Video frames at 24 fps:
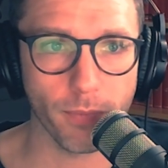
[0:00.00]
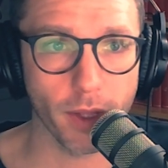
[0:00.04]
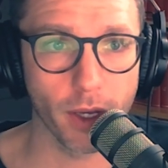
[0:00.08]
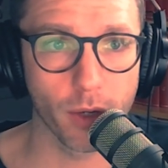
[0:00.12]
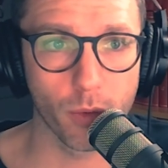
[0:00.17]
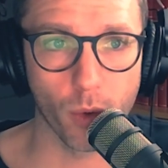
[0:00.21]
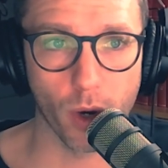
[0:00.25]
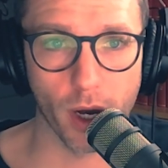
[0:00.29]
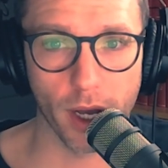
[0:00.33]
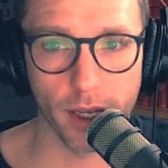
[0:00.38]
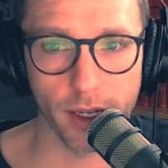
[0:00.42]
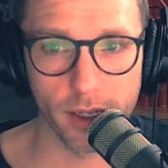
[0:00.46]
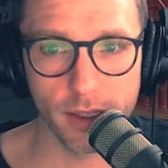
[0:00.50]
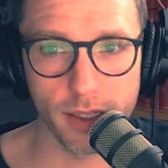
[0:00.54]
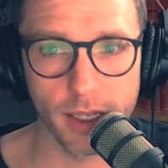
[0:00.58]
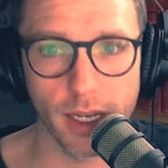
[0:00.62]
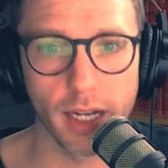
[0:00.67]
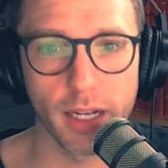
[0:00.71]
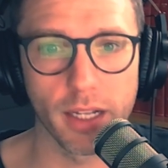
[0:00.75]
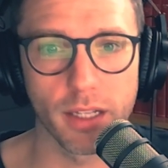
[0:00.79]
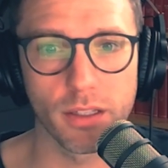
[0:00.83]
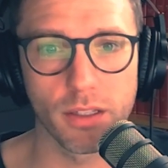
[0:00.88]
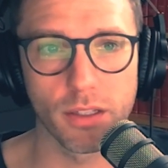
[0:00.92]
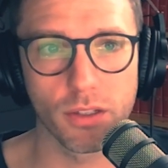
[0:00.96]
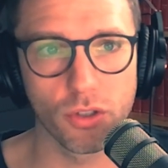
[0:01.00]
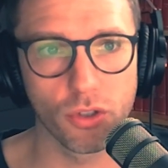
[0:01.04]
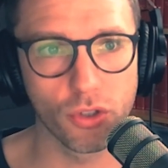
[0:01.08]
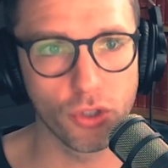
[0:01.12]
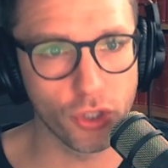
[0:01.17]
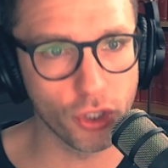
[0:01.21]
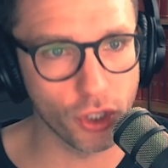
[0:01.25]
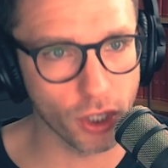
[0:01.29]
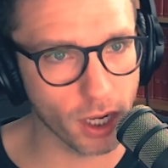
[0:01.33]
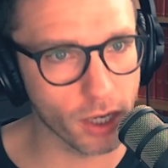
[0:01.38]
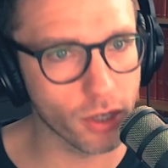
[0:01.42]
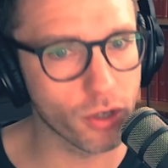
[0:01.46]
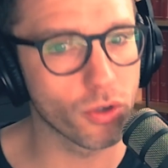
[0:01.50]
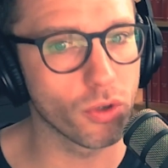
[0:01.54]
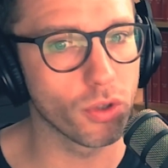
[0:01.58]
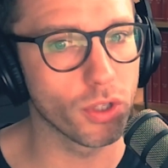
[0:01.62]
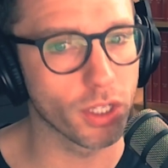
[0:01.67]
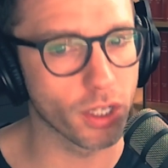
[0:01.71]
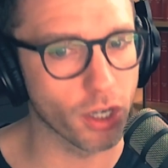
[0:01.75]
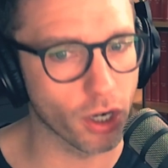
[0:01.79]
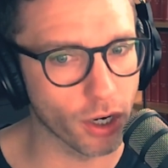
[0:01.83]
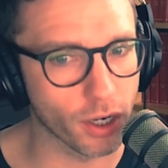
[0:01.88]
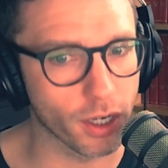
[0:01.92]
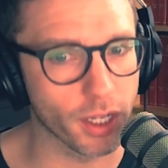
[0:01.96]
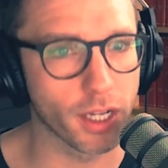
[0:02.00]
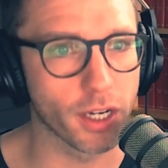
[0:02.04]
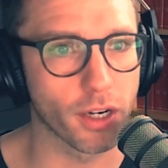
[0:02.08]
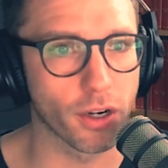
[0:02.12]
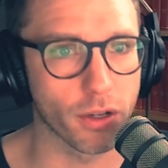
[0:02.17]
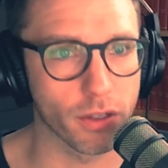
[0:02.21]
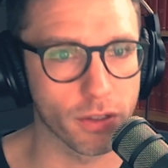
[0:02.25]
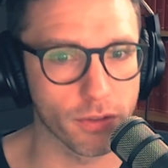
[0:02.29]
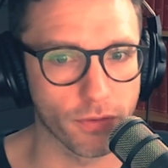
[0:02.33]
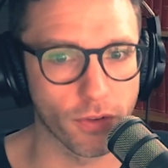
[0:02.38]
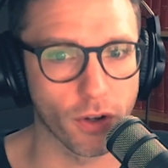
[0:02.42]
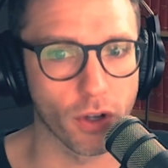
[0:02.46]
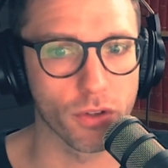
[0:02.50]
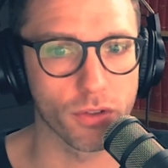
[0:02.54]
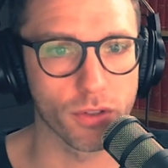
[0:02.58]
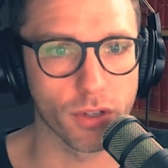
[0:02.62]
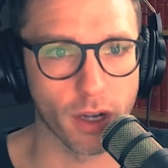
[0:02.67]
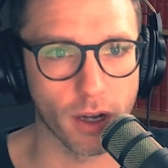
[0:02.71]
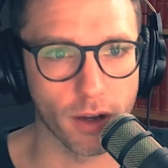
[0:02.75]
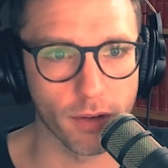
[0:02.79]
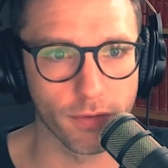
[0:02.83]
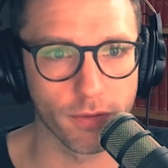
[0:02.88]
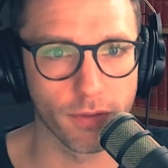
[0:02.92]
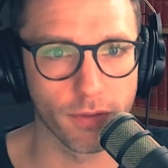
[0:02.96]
And why is that? It's generally our adherence falls off.